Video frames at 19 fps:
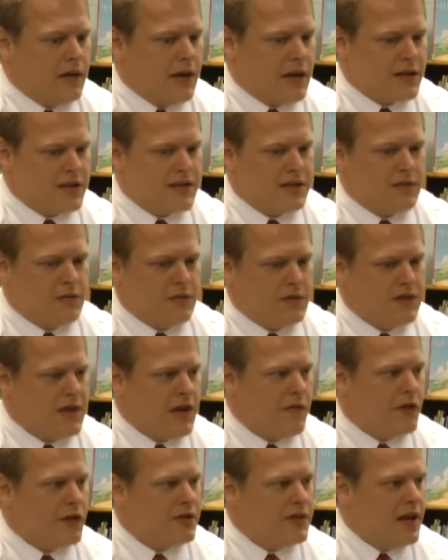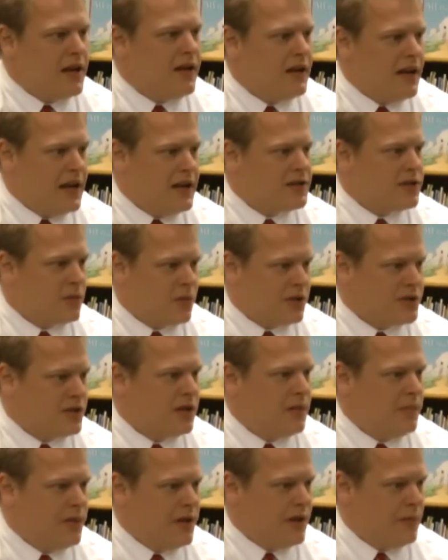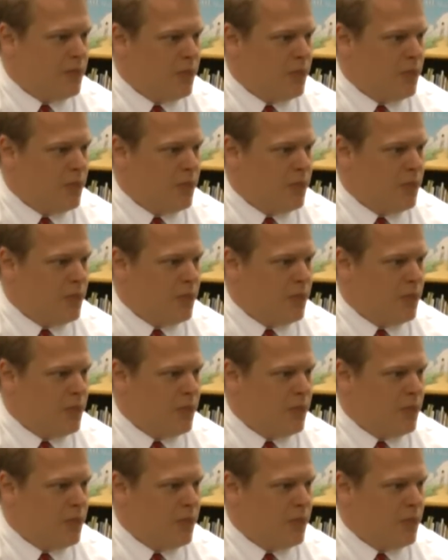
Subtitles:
next 7 or 10 days are what's going to be